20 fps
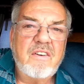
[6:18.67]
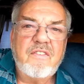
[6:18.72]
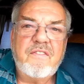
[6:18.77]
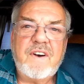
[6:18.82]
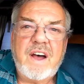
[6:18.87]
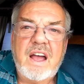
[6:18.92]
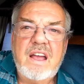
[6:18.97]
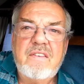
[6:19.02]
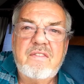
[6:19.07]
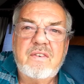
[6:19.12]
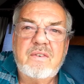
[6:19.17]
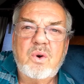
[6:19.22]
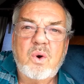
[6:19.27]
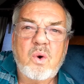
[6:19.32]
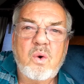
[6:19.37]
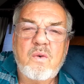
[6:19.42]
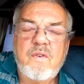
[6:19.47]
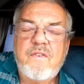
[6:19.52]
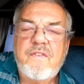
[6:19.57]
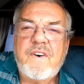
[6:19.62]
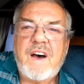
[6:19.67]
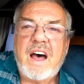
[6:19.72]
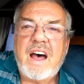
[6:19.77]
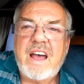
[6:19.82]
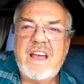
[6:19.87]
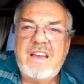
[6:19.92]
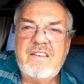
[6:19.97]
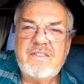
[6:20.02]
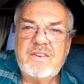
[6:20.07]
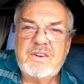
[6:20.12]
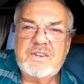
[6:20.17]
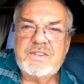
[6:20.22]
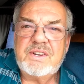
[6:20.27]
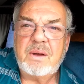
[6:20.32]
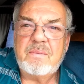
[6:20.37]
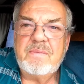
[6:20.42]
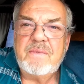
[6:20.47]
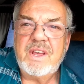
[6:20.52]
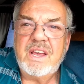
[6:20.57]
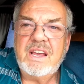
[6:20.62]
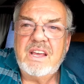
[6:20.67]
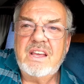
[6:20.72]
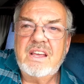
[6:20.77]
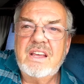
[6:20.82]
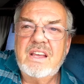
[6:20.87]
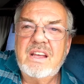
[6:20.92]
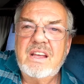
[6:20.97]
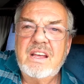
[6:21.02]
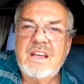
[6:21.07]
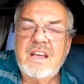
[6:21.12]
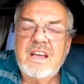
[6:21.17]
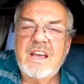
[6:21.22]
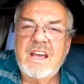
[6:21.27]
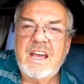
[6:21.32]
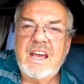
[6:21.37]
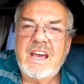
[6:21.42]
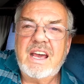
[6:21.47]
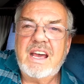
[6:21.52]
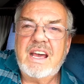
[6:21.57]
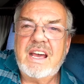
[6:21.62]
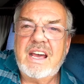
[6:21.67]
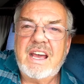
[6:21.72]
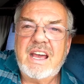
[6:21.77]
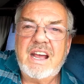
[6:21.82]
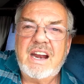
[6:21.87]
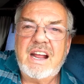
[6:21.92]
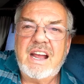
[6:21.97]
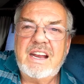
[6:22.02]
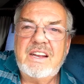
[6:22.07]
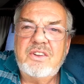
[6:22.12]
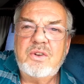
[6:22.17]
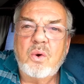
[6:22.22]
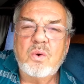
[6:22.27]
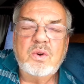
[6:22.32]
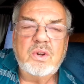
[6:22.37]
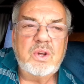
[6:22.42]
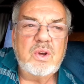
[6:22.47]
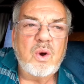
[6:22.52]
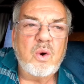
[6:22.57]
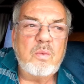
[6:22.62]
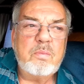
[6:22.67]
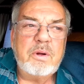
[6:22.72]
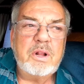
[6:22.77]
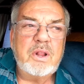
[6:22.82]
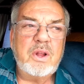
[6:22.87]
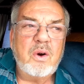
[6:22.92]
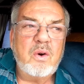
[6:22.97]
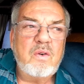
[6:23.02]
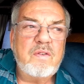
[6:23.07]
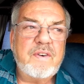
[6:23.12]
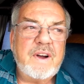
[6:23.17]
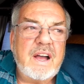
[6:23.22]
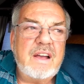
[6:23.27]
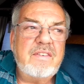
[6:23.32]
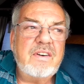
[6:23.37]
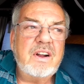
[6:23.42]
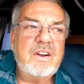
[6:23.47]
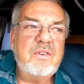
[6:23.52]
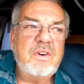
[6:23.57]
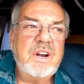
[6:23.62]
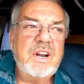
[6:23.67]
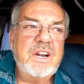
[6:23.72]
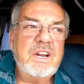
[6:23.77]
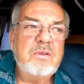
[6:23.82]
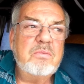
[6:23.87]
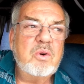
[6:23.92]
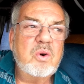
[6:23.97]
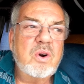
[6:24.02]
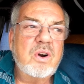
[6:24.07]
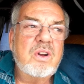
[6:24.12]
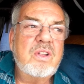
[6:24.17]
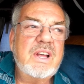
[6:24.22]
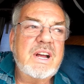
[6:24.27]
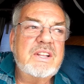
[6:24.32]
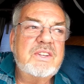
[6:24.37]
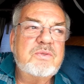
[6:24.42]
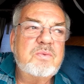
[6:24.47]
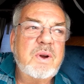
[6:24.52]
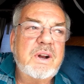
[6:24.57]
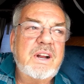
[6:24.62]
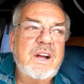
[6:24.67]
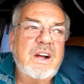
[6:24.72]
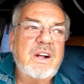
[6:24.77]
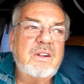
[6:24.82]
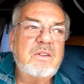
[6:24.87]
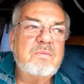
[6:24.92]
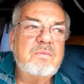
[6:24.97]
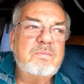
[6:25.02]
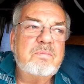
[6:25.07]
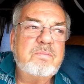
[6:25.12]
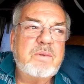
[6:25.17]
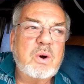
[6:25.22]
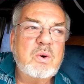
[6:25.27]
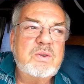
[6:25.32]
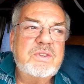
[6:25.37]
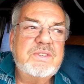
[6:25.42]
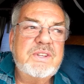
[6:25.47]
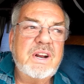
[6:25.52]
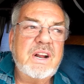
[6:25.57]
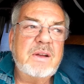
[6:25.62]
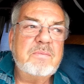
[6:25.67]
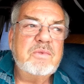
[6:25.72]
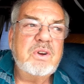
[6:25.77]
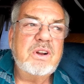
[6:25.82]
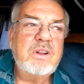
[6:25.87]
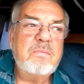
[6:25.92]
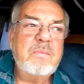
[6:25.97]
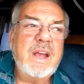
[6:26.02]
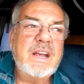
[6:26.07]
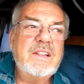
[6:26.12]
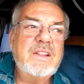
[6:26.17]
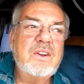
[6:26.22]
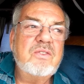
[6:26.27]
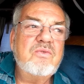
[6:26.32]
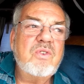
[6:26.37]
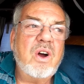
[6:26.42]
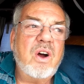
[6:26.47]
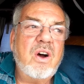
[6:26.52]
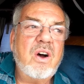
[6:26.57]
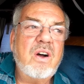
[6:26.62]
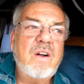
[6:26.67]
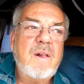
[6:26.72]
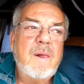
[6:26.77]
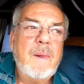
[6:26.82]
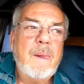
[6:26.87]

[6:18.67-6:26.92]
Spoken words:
505 or something, and I don't go below 500 anymore, that's when I'll post that I'm going to make the draw,